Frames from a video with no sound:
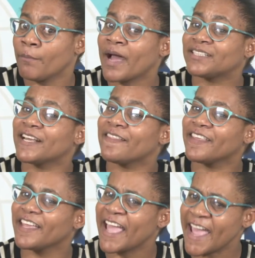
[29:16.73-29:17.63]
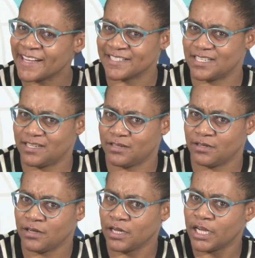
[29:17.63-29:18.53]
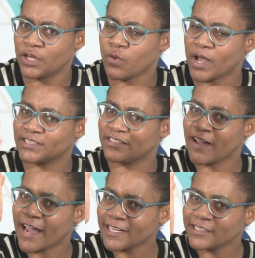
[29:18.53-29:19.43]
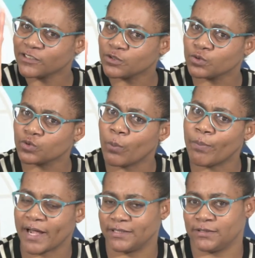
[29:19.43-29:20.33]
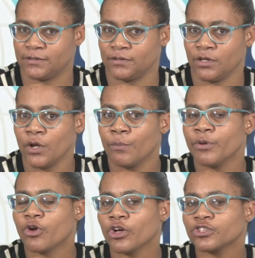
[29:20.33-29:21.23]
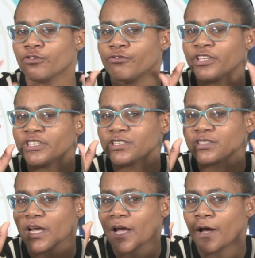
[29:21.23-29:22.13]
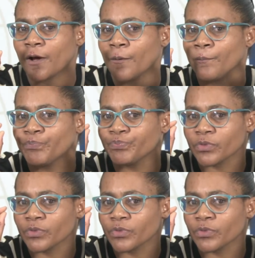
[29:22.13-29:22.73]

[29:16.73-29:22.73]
But at the end, it was divided into 2 parts because of this, the